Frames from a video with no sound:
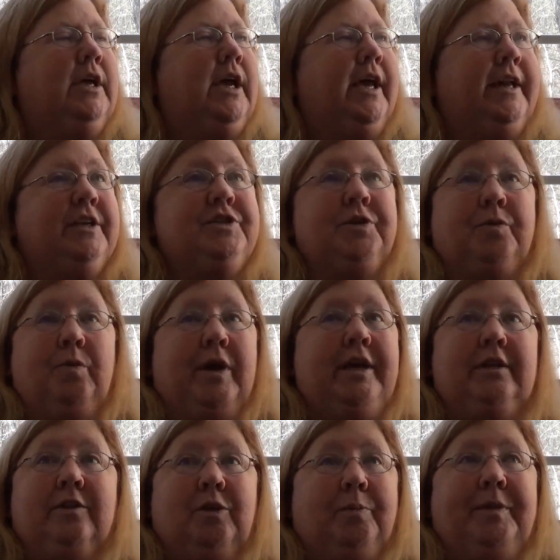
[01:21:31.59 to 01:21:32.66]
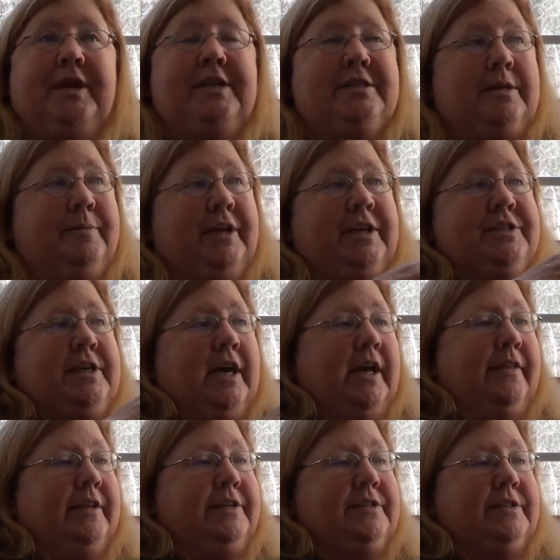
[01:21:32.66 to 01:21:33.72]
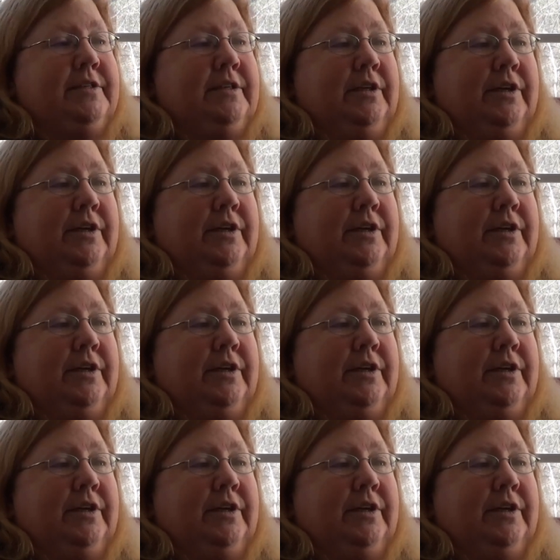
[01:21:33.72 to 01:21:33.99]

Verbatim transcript: and it's a great little piece. I mean, he's got these.